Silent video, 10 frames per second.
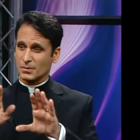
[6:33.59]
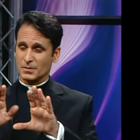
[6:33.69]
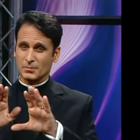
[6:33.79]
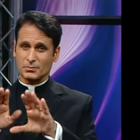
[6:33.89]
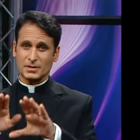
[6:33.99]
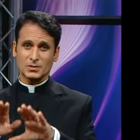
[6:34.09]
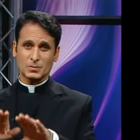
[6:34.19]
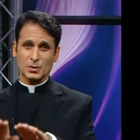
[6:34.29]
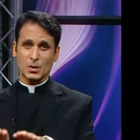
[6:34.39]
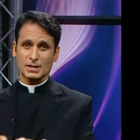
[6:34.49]
when the
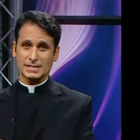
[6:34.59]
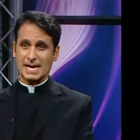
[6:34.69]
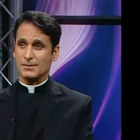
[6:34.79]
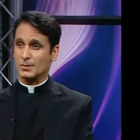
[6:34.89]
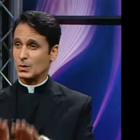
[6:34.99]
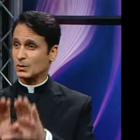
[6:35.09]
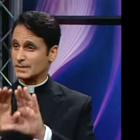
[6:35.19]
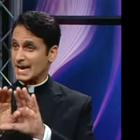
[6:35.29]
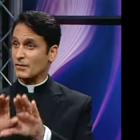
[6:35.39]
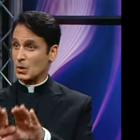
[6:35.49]
priest we call down, we
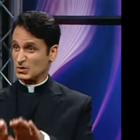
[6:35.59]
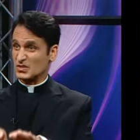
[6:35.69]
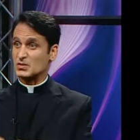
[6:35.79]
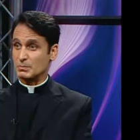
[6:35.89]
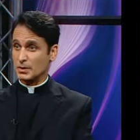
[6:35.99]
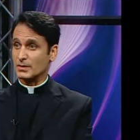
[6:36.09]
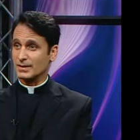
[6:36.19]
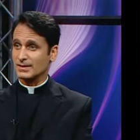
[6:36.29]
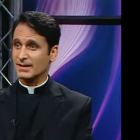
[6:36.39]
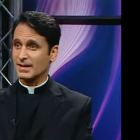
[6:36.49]
call down the Holy
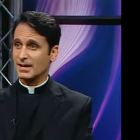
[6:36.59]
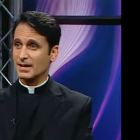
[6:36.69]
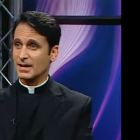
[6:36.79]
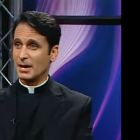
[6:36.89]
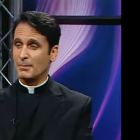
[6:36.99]
Spirit mm -hmm.